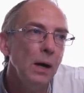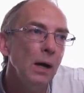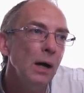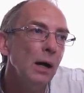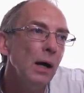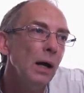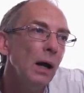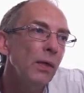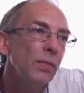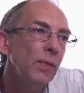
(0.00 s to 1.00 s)

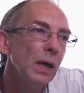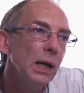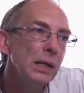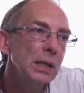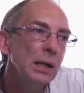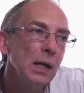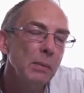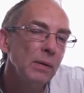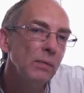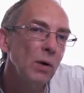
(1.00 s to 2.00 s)
I think it's a little
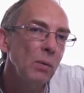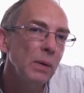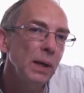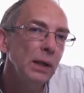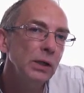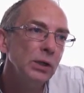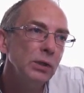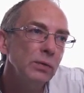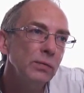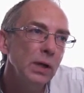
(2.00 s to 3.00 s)
bit of a combination
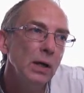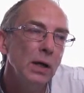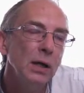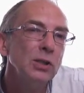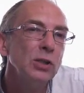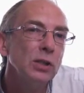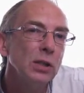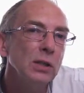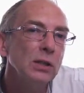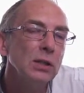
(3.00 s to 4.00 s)
of just
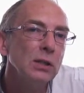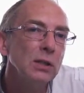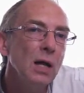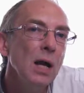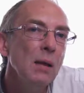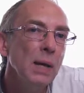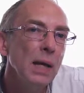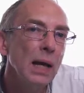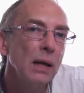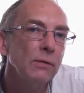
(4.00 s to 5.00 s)
slightly
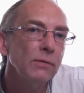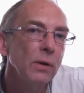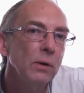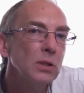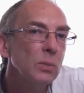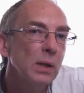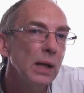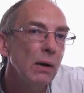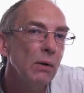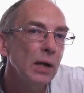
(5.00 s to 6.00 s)
being out of focus with a
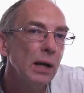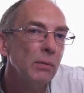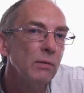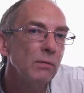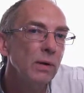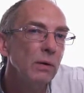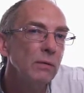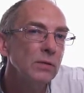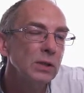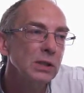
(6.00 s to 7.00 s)
narrow depth of field.
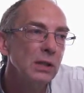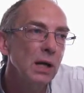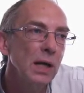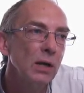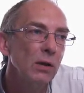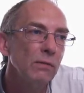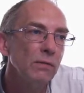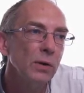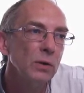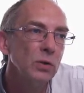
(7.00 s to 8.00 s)
I've slightly got the
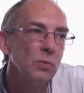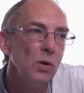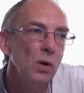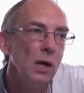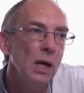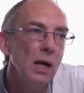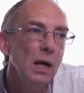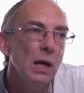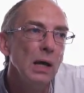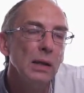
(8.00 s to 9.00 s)
focus wrong,
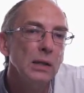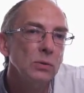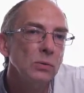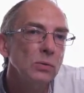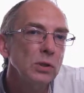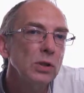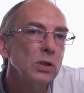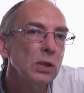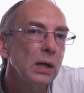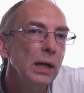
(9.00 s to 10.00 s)
and there's also
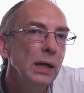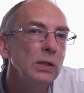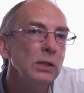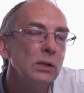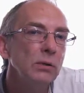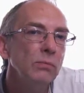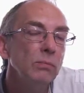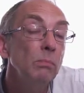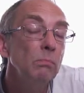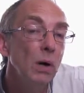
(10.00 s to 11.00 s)
just a hint of
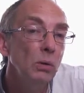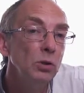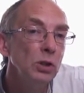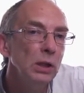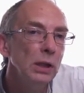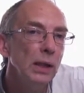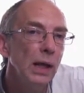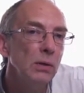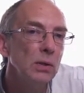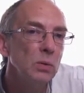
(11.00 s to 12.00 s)
motion in
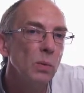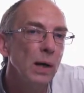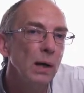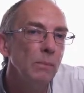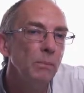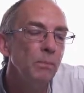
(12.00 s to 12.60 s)
there as well.